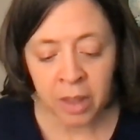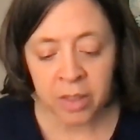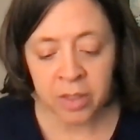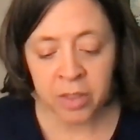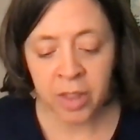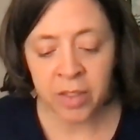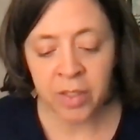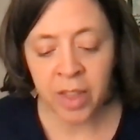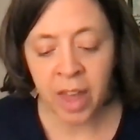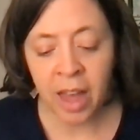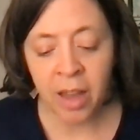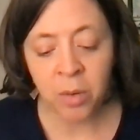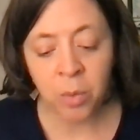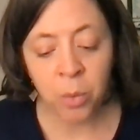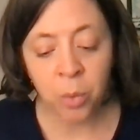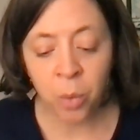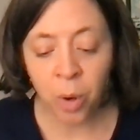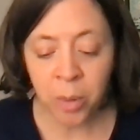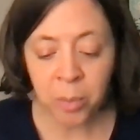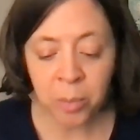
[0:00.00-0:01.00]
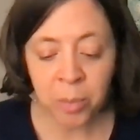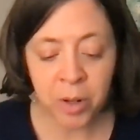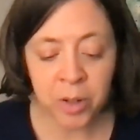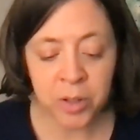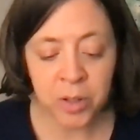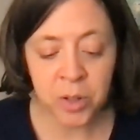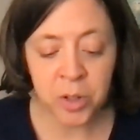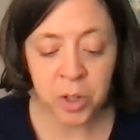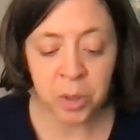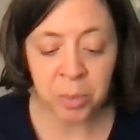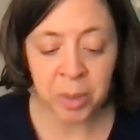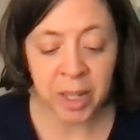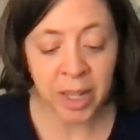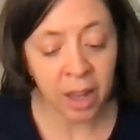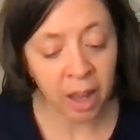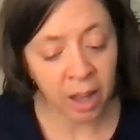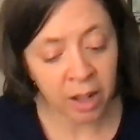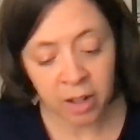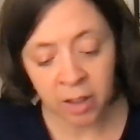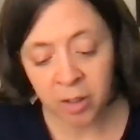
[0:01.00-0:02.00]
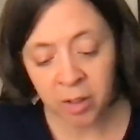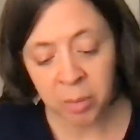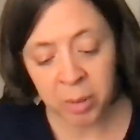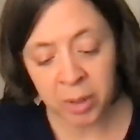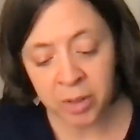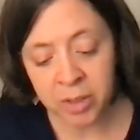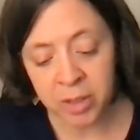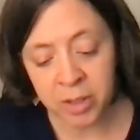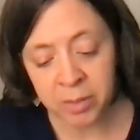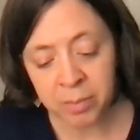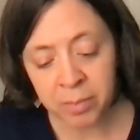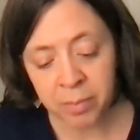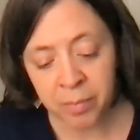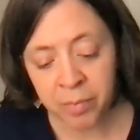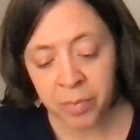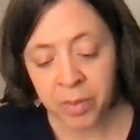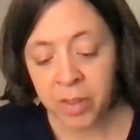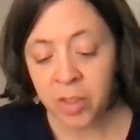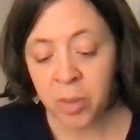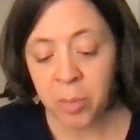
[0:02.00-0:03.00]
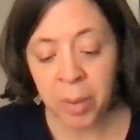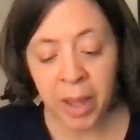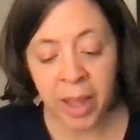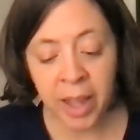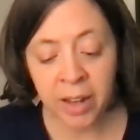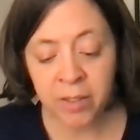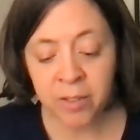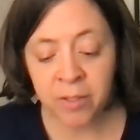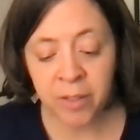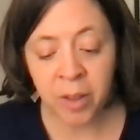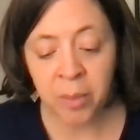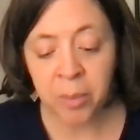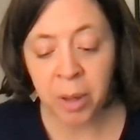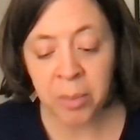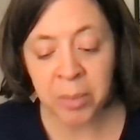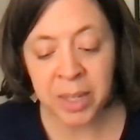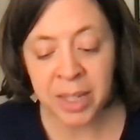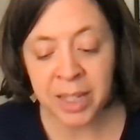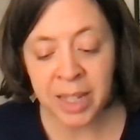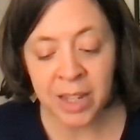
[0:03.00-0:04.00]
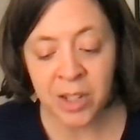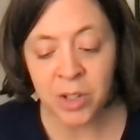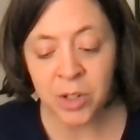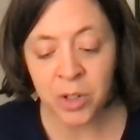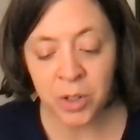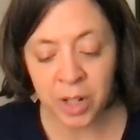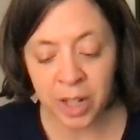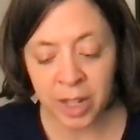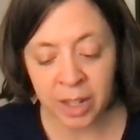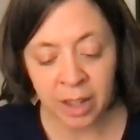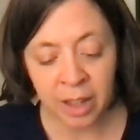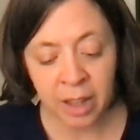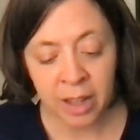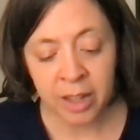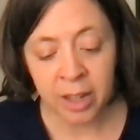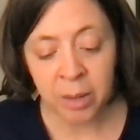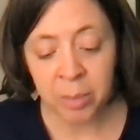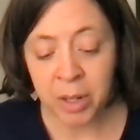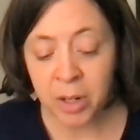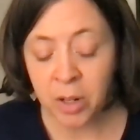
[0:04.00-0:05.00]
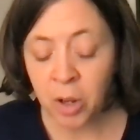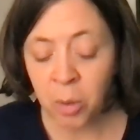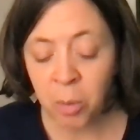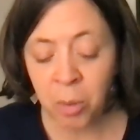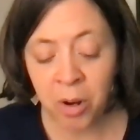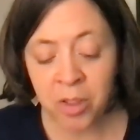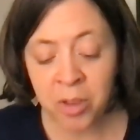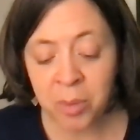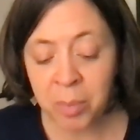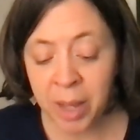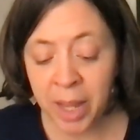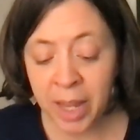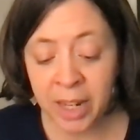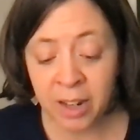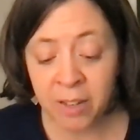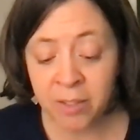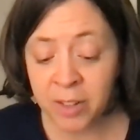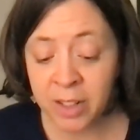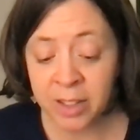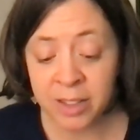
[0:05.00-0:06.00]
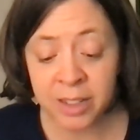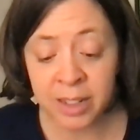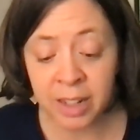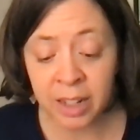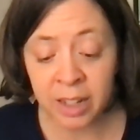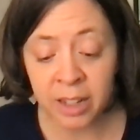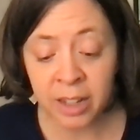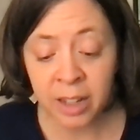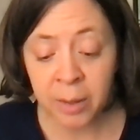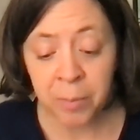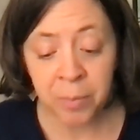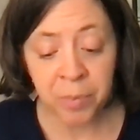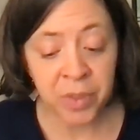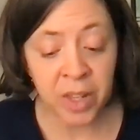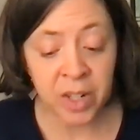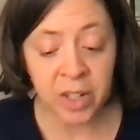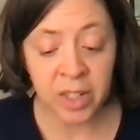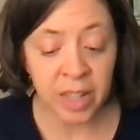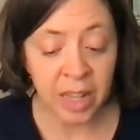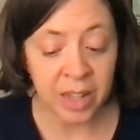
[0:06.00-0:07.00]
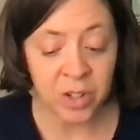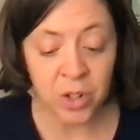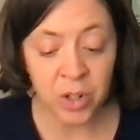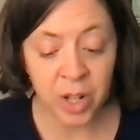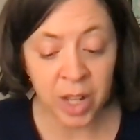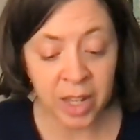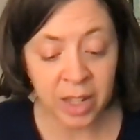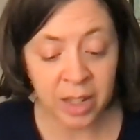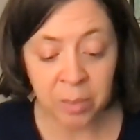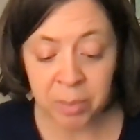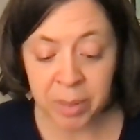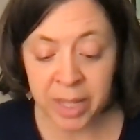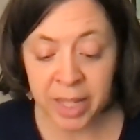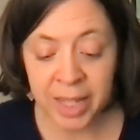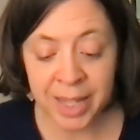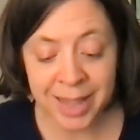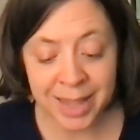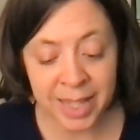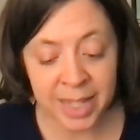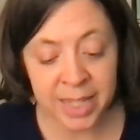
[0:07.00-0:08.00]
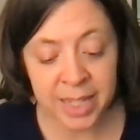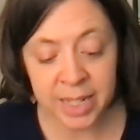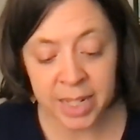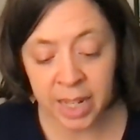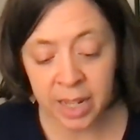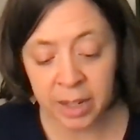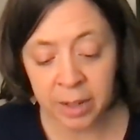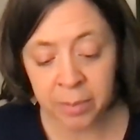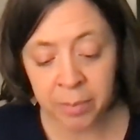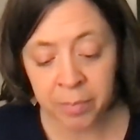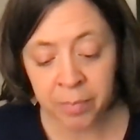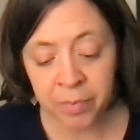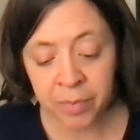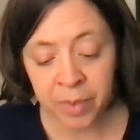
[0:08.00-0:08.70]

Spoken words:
than that one person should be another person. The pain felt by me yesterday can be no more the pain I feel today than yesterday can be this day.